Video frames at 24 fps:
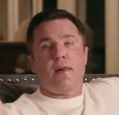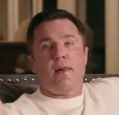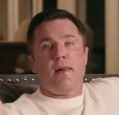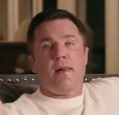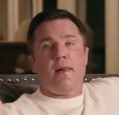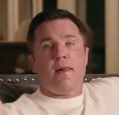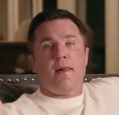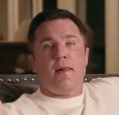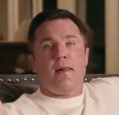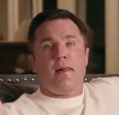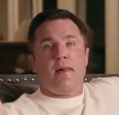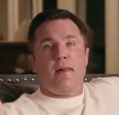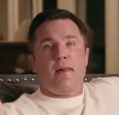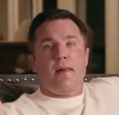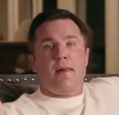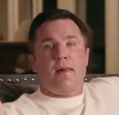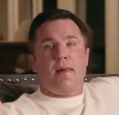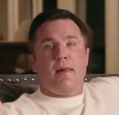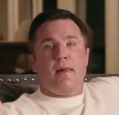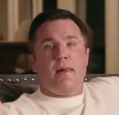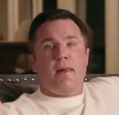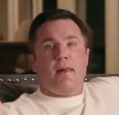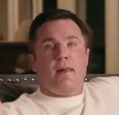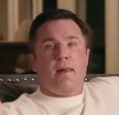
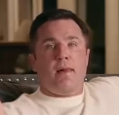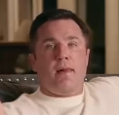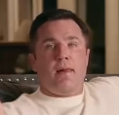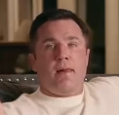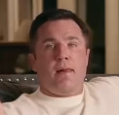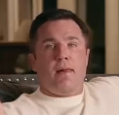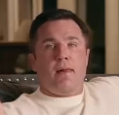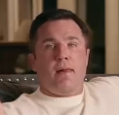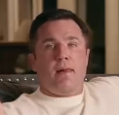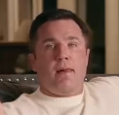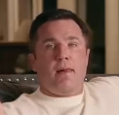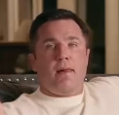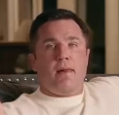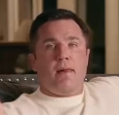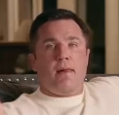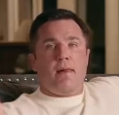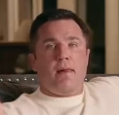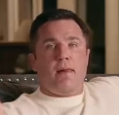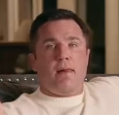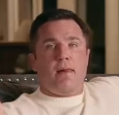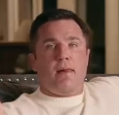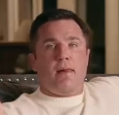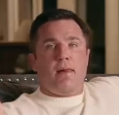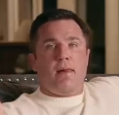(silence)